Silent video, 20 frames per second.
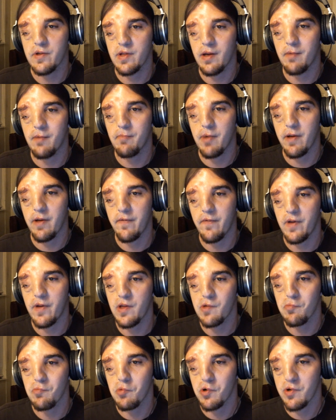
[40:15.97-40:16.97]
it's obvious that
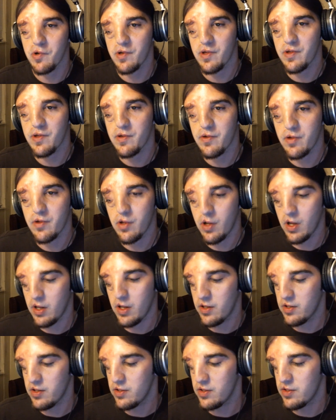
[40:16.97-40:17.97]
my Facebook
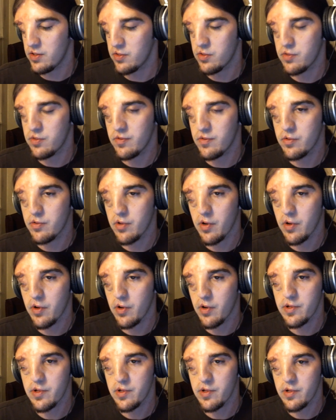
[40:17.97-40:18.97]
is
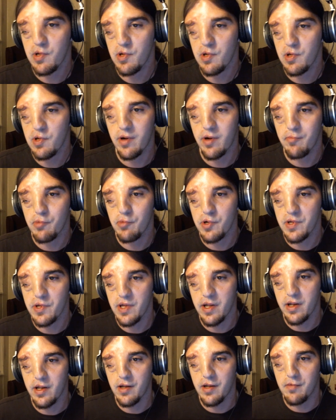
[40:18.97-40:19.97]
grossly
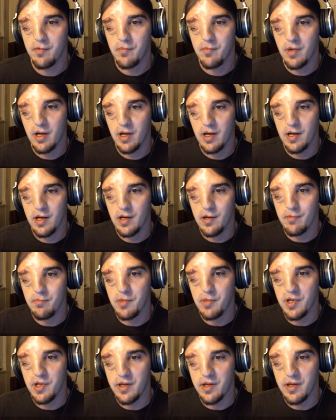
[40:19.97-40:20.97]
misrepresenting
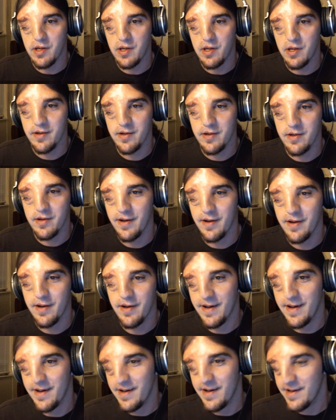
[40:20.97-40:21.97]
me.
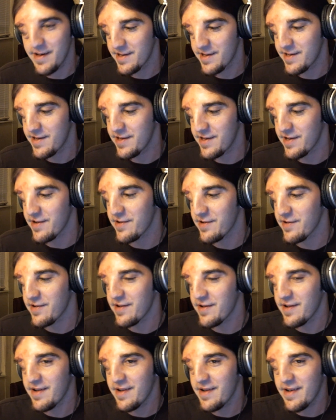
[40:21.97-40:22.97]
Yeah.
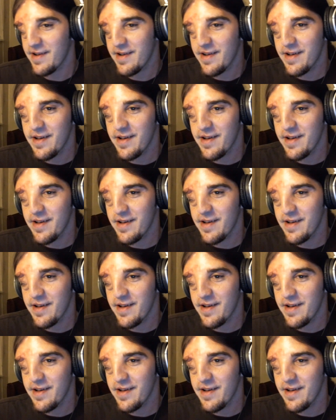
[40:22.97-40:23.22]
So,